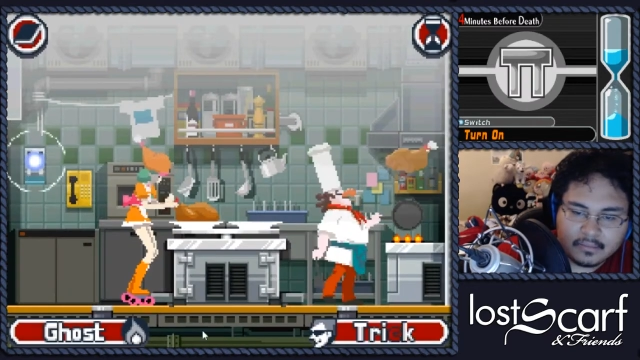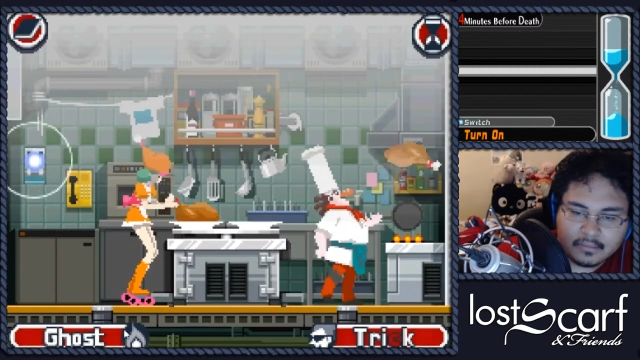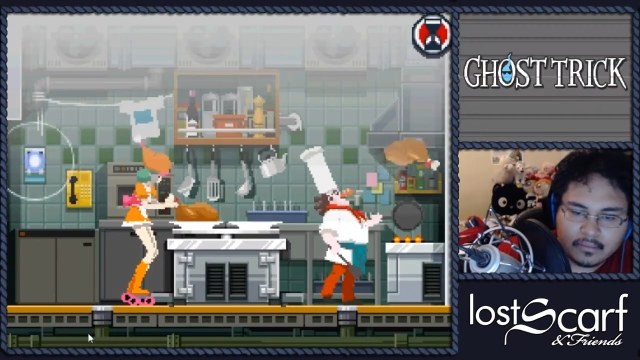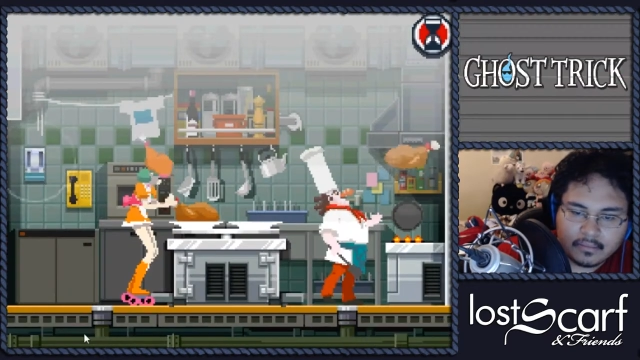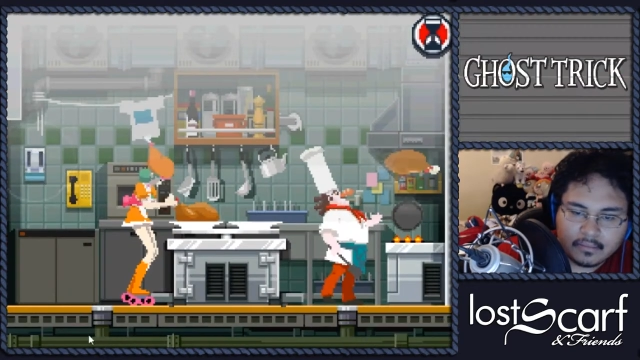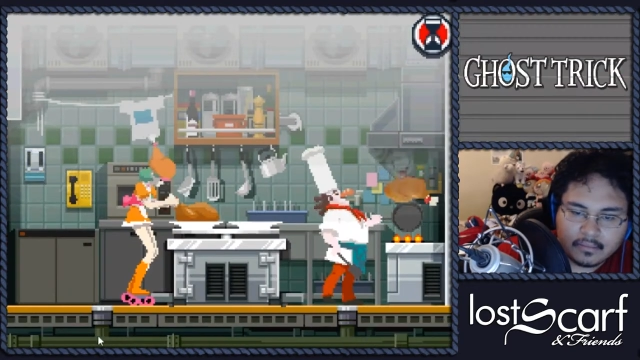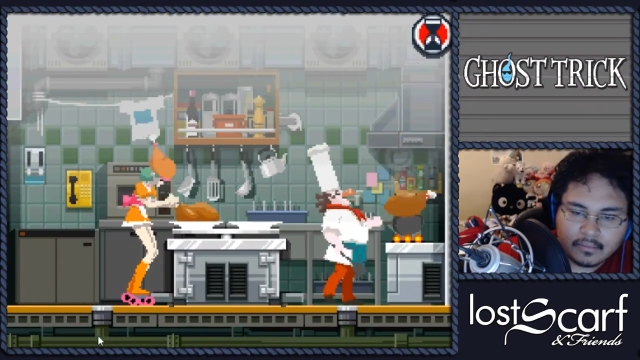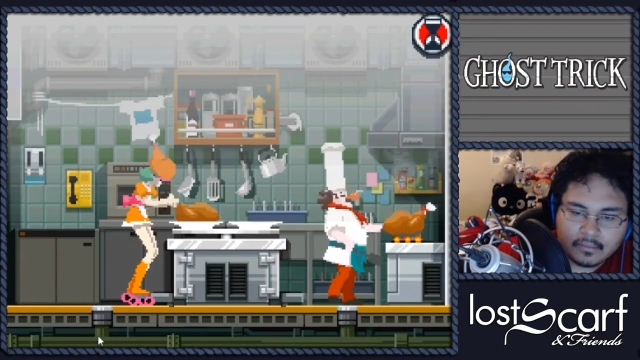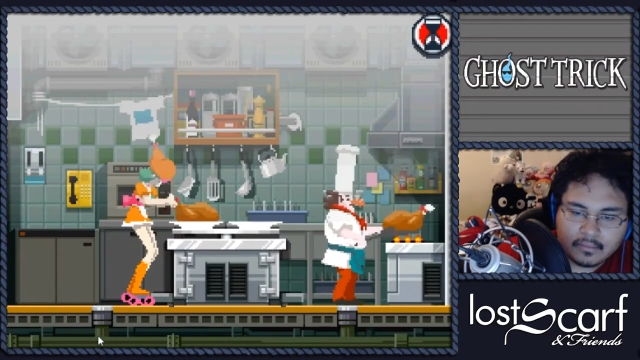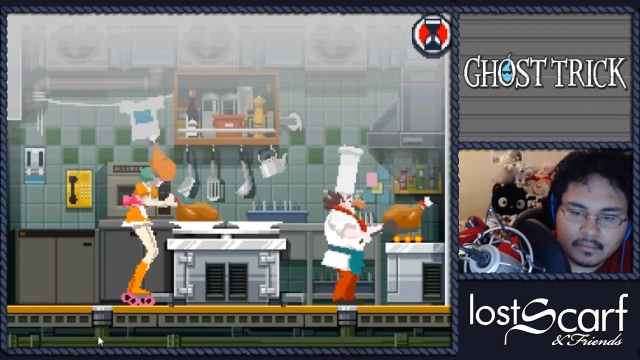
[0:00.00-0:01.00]

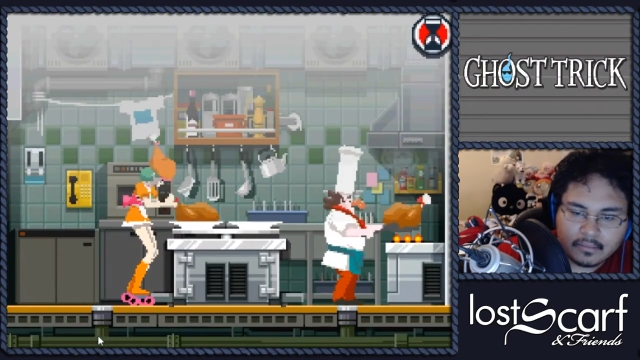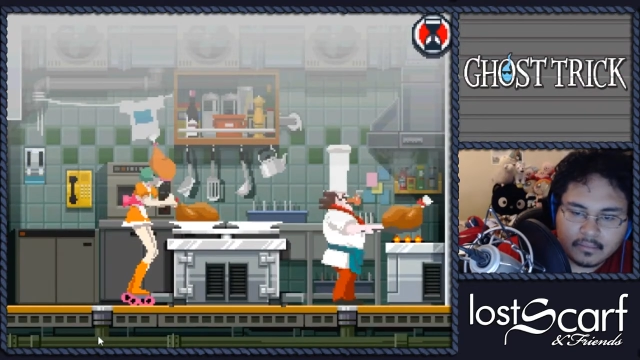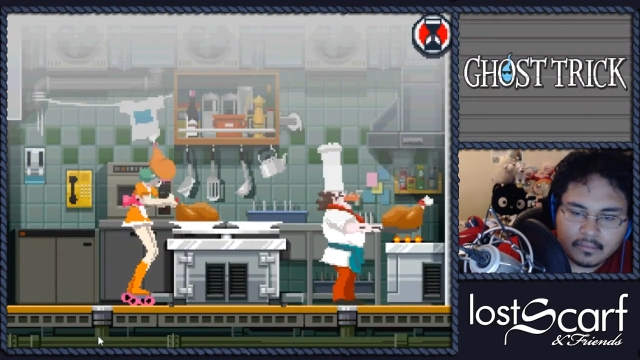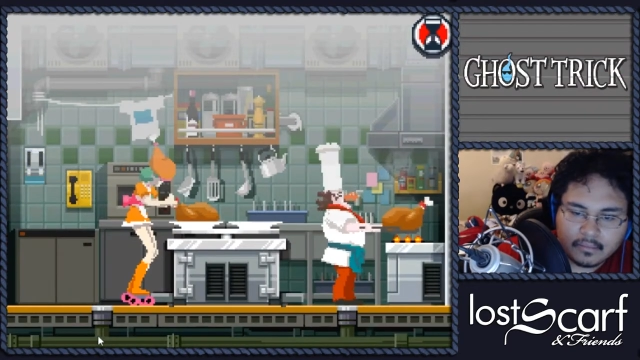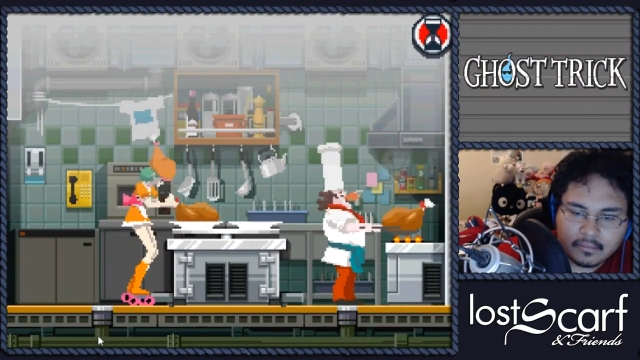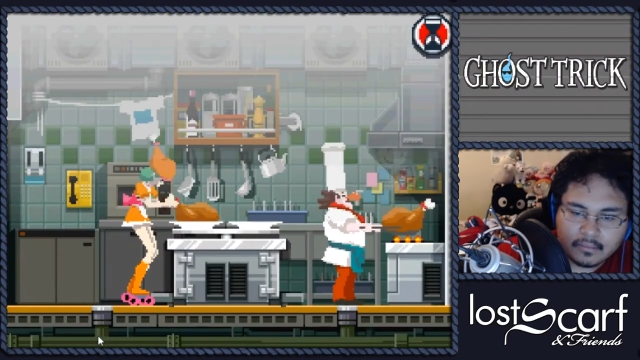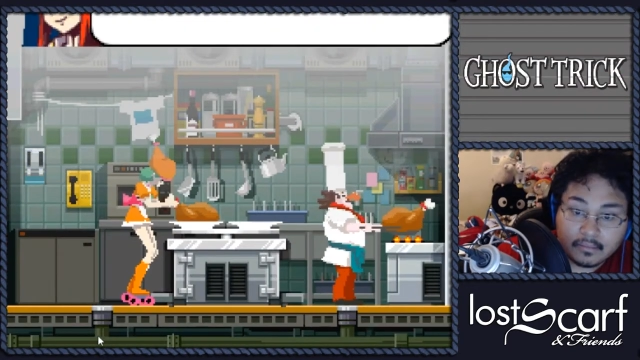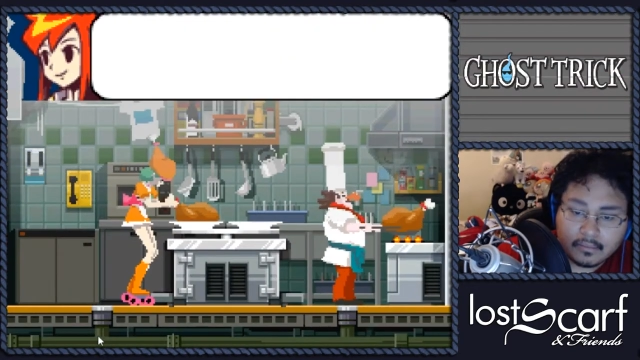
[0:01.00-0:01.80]
Nobody speaks.